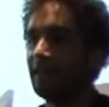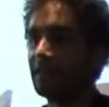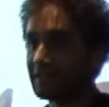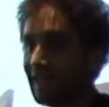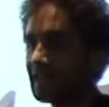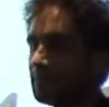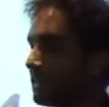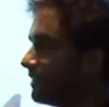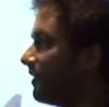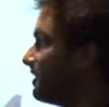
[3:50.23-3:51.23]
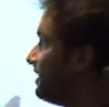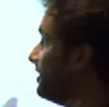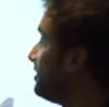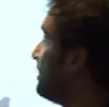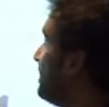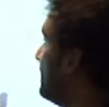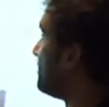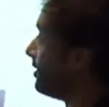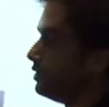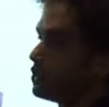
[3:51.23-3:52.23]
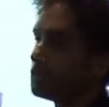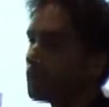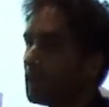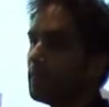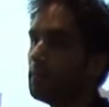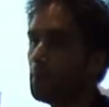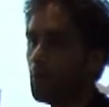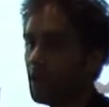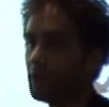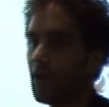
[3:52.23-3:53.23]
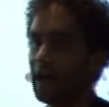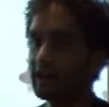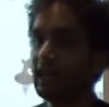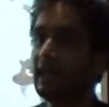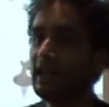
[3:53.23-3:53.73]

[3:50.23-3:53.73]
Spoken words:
The second big advantage is that you can run them where you like,